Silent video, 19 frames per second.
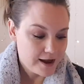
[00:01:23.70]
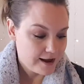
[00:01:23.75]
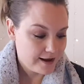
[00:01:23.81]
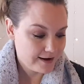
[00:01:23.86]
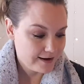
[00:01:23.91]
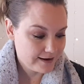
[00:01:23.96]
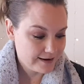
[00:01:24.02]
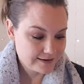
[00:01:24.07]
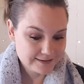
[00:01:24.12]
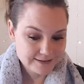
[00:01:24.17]

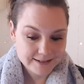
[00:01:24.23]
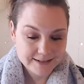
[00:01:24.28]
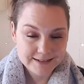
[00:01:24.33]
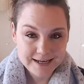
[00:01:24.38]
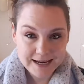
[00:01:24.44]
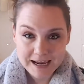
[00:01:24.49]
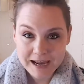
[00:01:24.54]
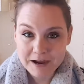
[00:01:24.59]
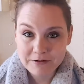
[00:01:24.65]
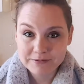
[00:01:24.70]
And
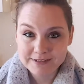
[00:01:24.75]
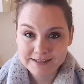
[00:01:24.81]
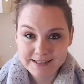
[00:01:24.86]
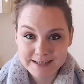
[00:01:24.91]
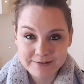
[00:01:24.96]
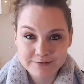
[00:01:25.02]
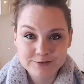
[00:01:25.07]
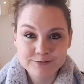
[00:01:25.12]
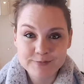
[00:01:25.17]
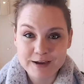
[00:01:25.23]
today I
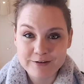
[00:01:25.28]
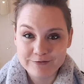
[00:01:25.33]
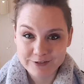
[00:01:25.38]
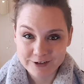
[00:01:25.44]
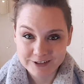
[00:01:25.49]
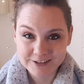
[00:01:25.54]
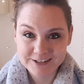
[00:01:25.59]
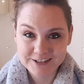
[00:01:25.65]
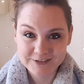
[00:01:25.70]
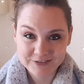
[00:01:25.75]
received my
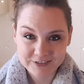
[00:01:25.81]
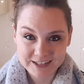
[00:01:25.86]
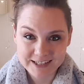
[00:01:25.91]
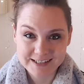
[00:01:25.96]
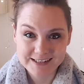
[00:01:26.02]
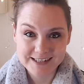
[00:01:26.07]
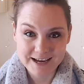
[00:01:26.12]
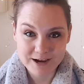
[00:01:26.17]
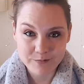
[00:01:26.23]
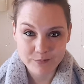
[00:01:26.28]
first free
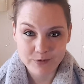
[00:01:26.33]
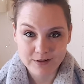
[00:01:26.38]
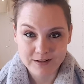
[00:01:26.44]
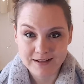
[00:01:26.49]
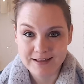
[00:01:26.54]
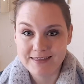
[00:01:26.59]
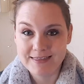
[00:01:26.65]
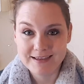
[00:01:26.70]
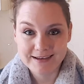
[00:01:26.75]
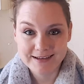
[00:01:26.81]
sample.
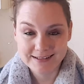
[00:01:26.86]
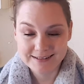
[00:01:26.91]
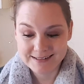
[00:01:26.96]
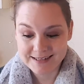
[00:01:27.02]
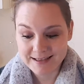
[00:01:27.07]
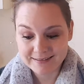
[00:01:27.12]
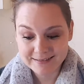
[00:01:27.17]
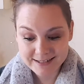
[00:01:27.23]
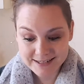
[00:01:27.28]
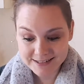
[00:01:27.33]
I think it's
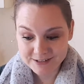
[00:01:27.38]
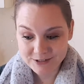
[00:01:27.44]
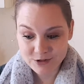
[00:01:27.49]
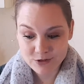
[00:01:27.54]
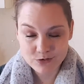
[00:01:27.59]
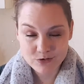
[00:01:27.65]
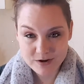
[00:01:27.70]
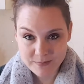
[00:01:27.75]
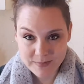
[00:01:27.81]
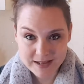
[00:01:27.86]
at least
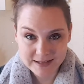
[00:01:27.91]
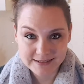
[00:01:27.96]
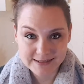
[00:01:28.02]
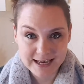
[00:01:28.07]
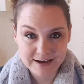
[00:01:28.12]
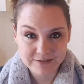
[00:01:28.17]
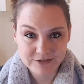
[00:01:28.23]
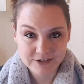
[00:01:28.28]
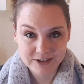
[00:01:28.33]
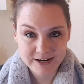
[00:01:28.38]
3 months
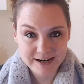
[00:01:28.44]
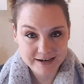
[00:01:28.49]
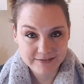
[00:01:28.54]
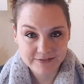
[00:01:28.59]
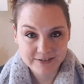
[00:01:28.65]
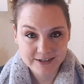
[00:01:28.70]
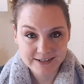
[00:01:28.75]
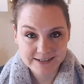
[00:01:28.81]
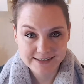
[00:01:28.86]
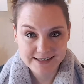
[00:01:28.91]
after I
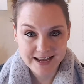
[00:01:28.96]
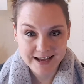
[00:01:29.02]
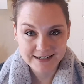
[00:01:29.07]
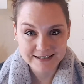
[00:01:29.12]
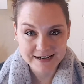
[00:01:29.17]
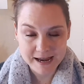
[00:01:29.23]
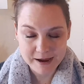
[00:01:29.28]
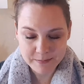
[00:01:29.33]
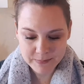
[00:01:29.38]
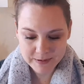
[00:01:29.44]
first signed
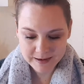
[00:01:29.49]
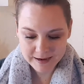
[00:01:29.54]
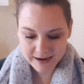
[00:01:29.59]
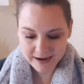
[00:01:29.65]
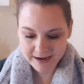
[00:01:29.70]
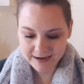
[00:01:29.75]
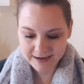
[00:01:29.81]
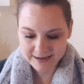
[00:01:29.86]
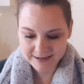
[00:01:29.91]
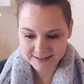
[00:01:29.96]
up,
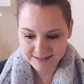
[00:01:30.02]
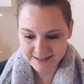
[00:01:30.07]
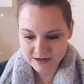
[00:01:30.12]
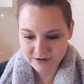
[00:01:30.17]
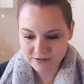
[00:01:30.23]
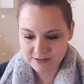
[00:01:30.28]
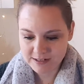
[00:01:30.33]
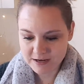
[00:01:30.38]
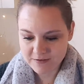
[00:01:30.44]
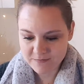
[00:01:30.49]
and I
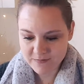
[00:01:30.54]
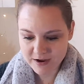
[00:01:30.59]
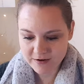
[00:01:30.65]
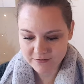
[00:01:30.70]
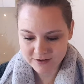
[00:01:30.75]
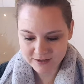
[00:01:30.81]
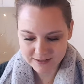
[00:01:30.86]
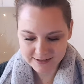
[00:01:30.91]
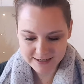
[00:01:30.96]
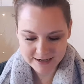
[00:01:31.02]
received my
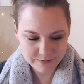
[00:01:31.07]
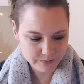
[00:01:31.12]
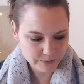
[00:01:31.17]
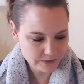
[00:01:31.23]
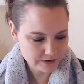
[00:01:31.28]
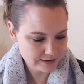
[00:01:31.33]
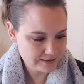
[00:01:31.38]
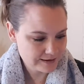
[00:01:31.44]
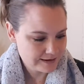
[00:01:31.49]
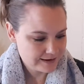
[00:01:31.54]
first
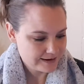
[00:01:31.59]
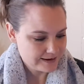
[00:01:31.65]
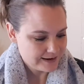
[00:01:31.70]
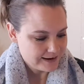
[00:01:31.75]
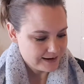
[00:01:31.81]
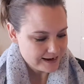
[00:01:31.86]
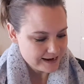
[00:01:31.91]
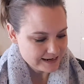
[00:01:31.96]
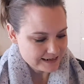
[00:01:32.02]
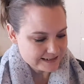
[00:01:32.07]
sample,
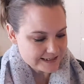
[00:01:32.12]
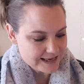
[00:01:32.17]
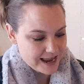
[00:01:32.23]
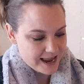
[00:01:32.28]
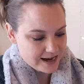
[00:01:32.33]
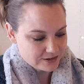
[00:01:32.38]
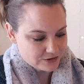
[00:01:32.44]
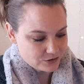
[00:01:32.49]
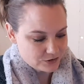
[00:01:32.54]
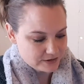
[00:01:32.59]
and it's
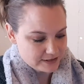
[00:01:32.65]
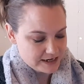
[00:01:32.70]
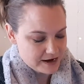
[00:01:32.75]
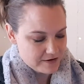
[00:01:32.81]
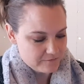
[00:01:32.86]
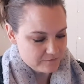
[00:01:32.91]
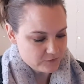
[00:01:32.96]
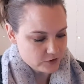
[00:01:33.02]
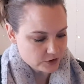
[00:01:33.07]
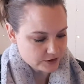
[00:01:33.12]
actually a
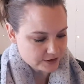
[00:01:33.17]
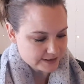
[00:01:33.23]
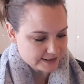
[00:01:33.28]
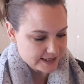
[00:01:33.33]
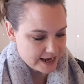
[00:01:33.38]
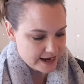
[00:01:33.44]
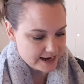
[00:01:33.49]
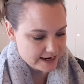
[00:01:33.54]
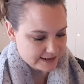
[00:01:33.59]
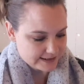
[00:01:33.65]
full
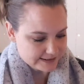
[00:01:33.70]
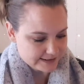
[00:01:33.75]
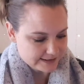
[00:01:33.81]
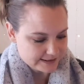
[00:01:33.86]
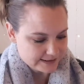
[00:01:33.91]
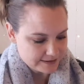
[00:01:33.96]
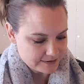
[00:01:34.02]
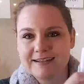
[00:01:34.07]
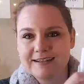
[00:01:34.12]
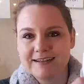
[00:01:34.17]

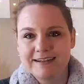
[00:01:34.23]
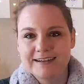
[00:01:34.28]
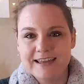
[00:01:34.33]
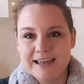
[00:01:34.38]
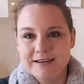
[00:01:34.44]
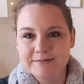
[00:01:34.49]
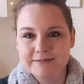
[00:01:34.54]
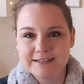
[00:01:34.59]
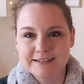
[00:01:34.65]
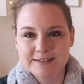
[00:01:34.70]
size,
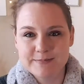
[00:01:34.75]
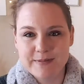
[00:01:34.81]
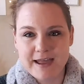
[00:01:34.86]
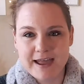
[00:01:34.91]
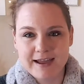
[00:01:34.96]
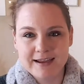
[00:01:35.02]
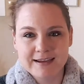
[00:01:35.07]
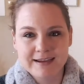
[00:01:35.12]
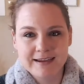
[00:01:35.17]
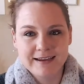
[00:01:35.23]
came in this
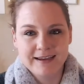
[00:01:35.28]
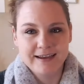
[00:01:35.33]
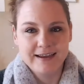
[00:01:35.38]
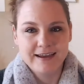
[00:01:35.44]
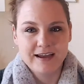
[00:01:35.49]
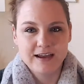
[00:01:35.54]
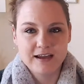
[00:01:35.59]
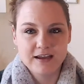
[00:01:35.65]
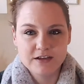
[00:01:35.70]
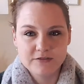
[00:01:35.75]
bag,
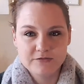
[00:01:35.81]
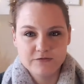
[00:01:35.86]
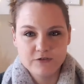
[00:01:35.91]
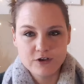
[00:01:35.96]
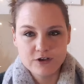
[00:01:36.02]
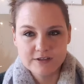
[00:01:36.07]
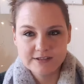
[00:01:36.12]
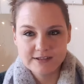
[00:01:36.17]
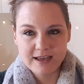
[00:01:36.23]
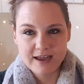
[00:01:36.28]
a
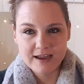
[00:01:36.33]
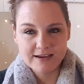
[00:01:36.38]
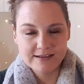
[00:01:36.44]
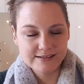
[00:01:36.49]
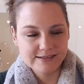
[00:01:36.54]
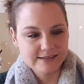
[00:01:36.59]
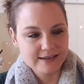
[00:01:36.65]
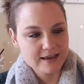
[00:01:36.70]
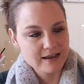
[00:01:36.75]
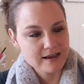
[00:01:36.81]
full
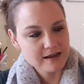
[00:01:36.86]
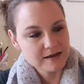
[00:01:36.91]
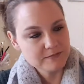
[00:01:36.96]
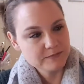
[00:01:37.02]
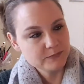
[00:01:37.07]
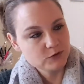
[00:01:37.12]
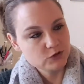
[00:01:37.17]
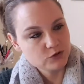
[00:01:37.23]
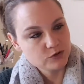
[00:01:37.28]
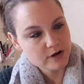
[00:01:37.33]
size
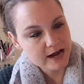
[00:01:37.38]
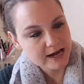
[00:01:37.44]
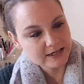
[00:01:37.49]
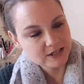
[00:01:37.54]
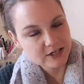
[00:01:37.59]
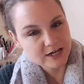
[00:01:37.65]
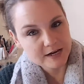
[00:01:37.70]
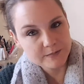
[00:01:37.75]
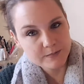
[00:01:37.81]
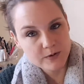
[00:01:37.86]
dry
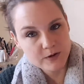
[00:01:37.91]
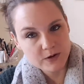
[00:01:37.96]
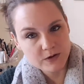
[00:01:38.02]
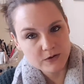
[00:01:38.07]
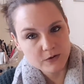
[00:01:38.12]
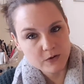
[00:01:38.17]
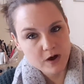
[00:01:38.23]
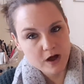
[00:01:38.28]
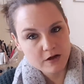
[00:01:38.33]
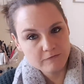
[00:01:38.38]

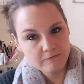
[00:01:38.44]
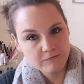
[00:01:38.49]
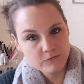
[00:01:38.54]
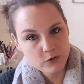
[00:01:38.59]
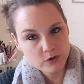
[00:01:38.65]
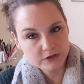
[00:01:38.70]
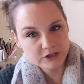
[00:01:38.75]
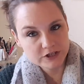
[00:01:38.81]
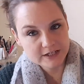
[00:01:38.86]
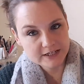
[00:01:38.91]
shampoo.
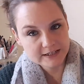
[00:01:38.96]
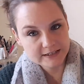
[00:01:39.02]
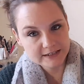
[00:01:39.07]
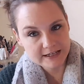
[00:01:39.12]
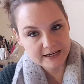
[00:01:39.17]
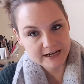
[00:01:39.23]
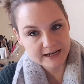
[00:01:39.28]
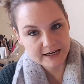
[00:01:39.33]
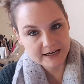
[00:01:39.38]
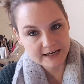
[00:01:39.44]

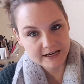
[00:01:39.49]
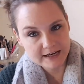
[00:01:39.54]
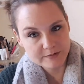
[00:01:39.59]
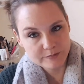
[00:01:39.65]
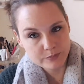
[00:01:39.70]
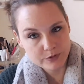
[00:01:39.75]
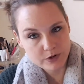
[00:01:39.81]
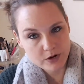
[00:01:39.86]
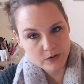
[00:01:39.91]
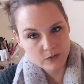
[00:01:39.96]
Unfortunately,
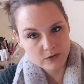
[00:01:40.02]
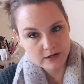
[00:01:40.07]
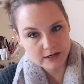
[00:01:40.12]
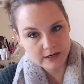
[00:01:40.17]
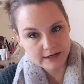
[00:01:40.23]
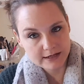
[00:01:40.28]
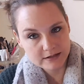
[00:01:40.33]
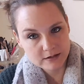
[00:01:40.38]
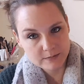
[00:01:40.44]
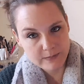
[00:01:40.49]
it broke
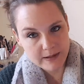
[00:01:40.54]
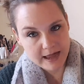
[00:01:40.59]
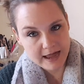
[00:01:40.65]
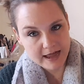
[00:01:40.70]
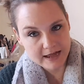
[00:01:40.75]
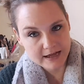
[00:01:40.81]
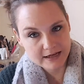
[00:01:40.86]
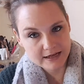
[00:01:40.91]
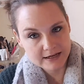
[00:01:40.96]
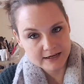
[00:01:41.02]
in the
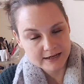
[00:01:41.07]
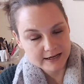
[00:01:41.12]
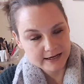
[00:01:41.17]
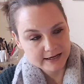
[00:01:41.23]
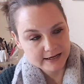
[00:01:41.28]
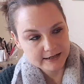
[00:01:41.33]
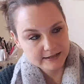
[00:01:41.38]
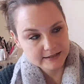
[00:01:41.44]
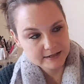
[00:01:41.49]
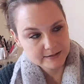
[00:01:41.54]
bag,
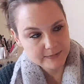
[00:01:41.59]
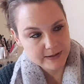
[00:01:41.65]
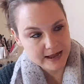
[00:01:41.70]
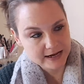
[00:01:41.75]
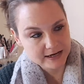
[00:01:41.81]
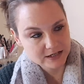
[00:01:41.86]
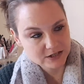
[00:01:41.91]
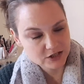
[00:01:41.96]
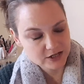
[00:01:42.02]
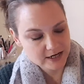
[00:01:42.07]
in the
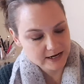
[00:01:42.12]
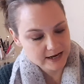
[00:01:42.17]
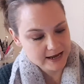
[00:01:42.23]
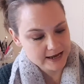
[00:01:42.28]
packaging.